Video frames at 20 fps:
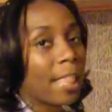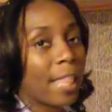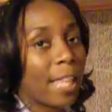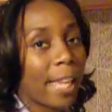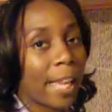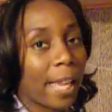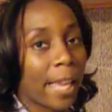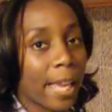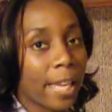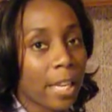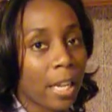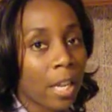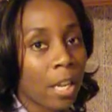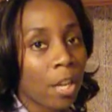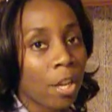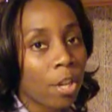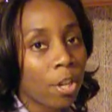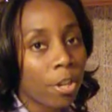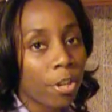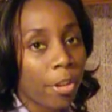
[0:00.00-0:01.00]
then
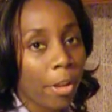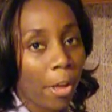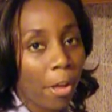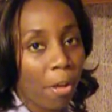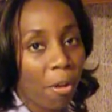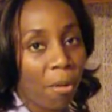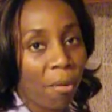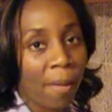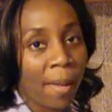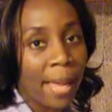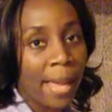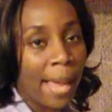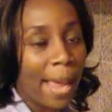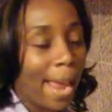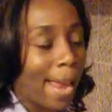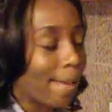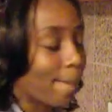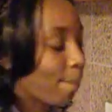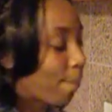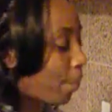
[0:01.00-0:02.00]
go
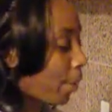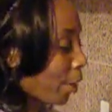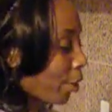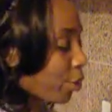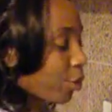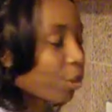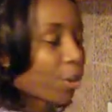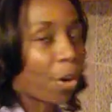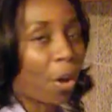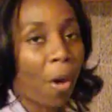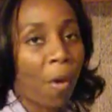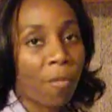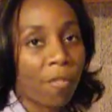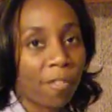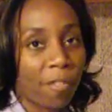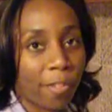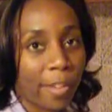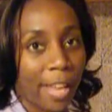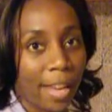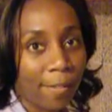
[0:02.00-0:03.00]
and put your own
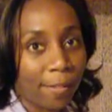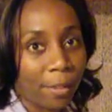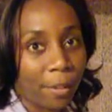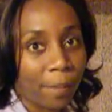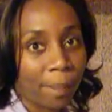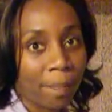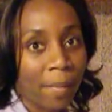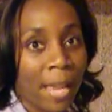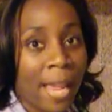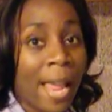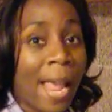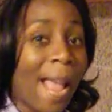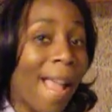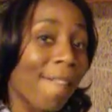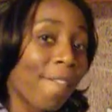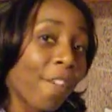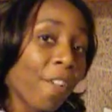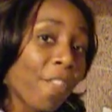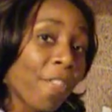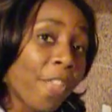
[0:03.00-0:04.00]
flavor.
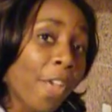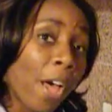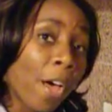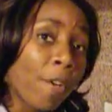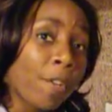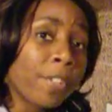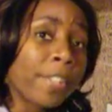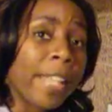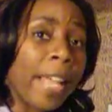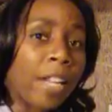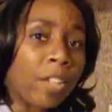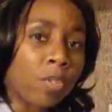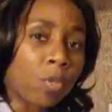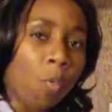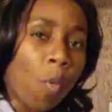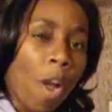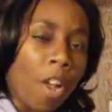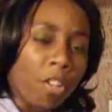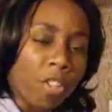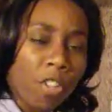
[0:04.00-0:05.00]
And for those
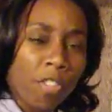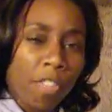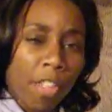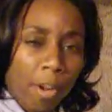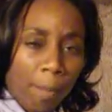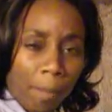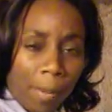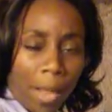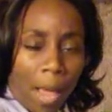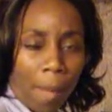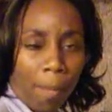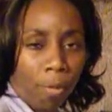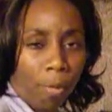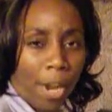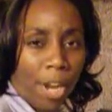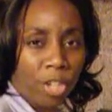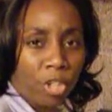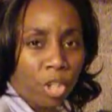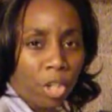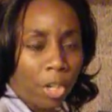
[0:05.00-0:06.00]
that's watching their blood
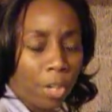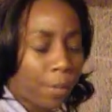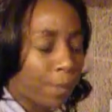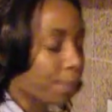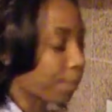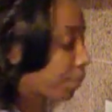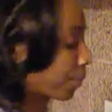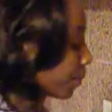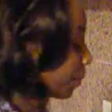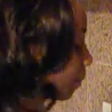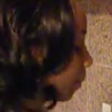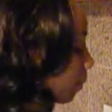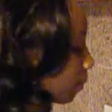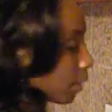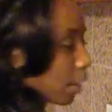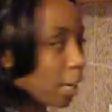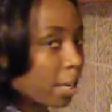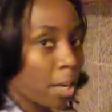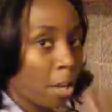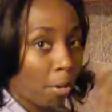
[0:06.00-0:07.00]
pressure,
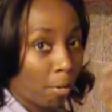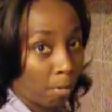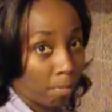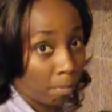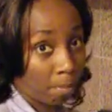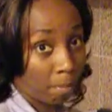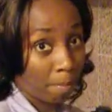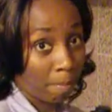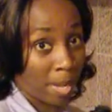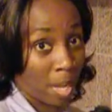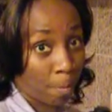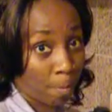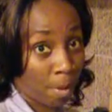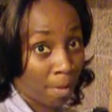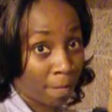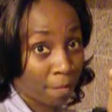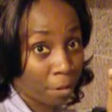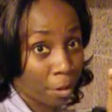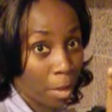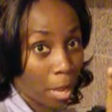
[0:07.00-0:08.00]
you know, people
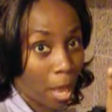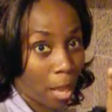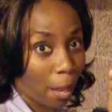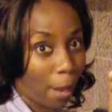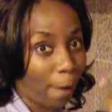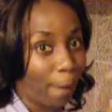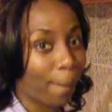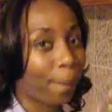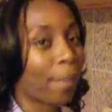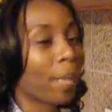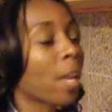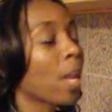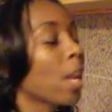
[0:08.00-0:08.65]
of color,